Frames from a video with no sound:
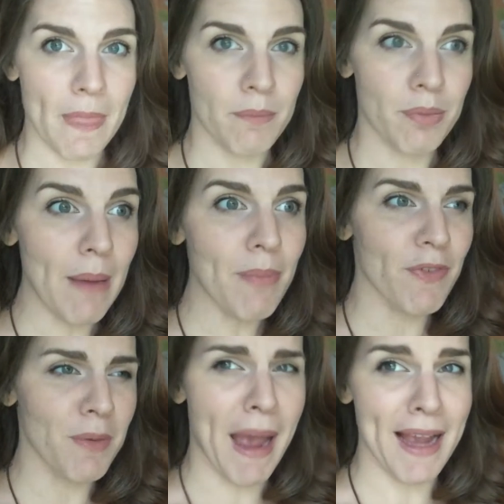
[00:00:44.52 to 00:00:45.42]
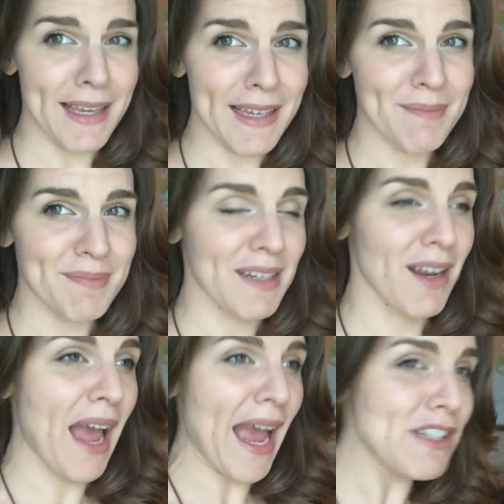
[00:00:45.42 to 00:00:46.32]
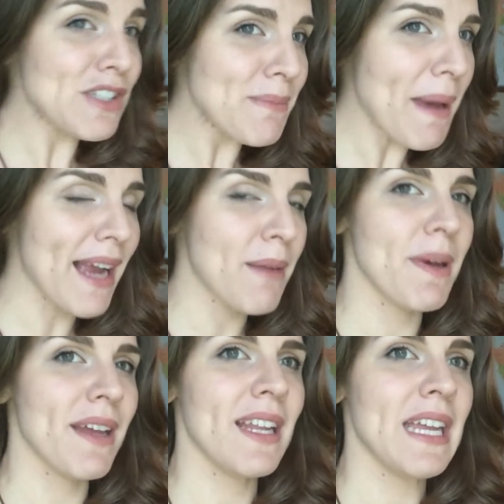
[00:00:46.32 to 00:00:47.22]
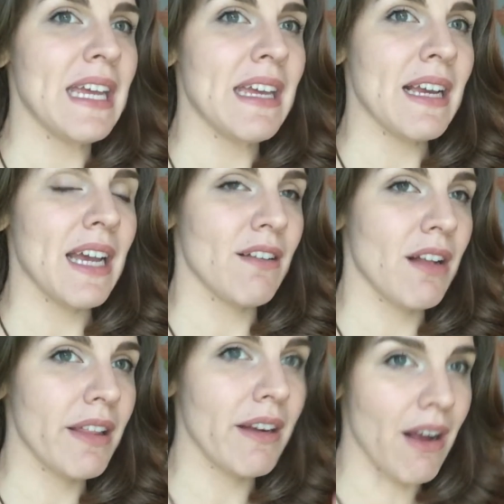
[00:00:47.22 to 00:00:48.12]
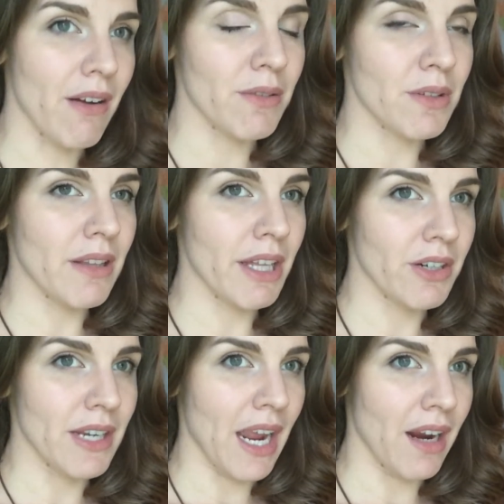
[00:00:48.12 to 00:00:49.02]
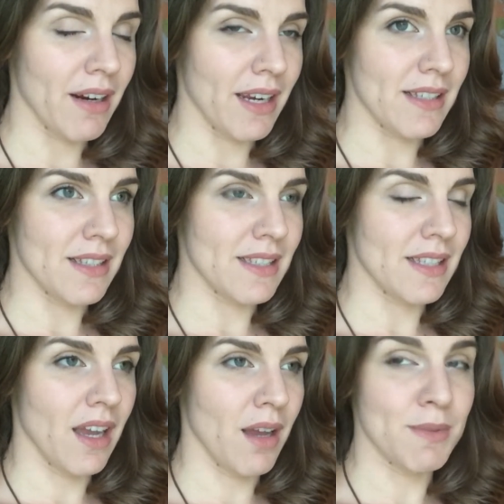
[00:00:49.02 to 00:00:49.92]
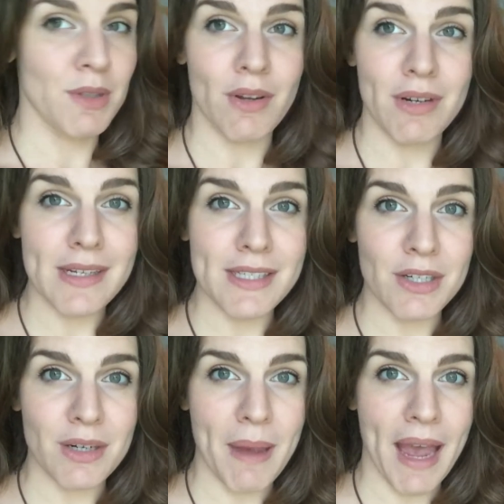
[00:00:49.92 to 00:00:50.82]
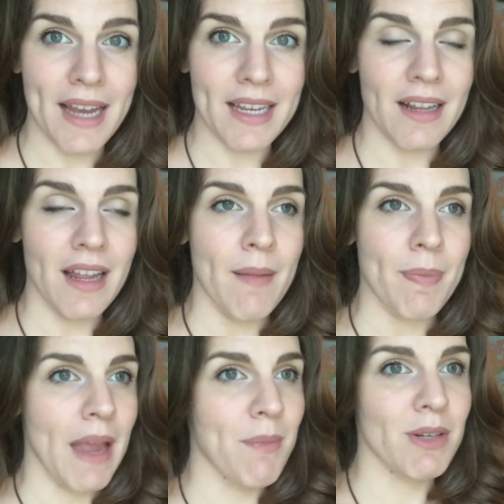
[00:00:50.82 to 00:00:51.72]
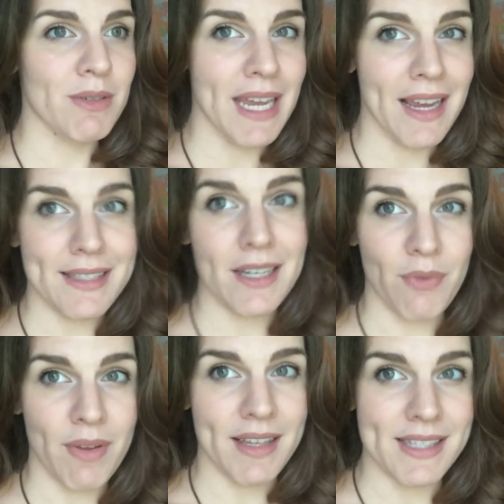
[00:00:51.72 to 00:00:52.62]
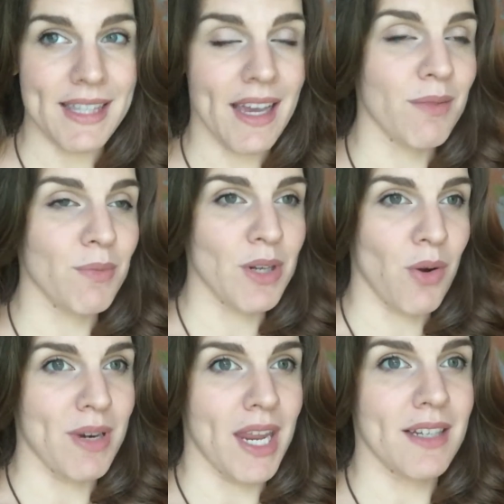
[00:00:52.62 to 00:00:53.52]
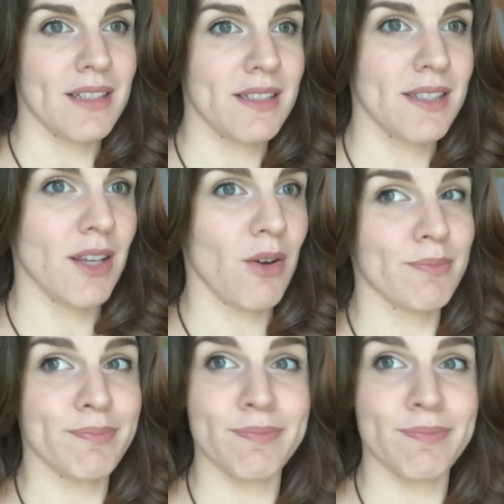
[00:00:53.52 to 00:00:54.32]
prep for packing, like not actually pack, but kind of clear out cluttery areas so they're easier to pack and we don't take stuff with us that we don't need. So